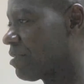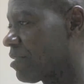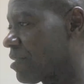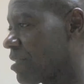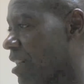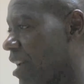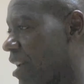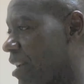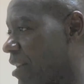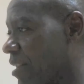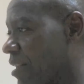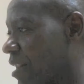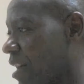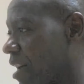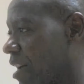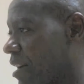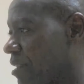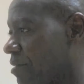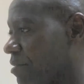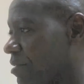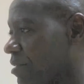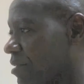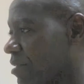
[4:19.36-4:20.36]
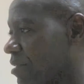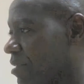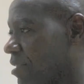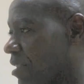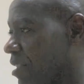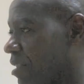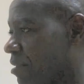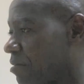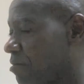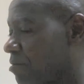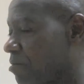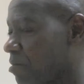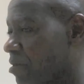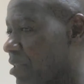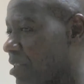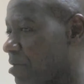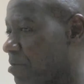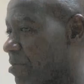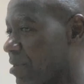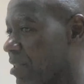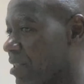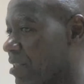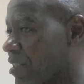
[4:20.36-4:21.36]
staying there and
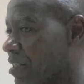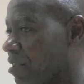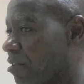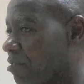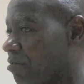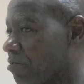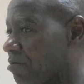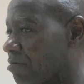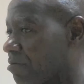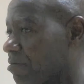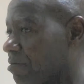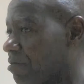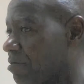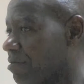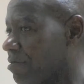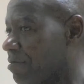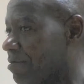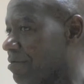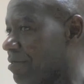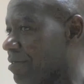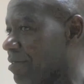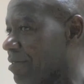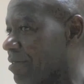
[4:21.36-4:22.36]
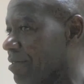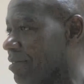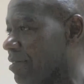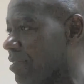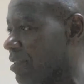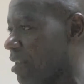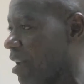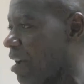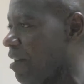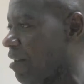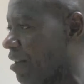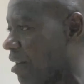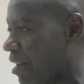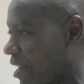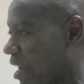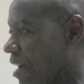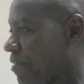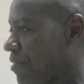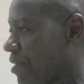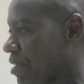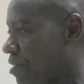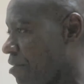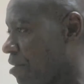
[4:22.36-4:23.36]
working. But it's not like
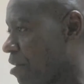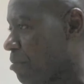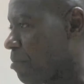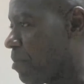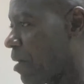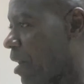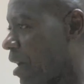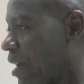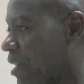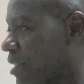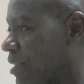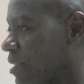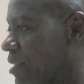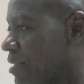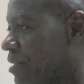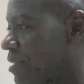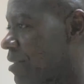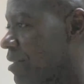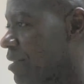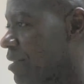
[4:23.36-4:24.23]
having your own place.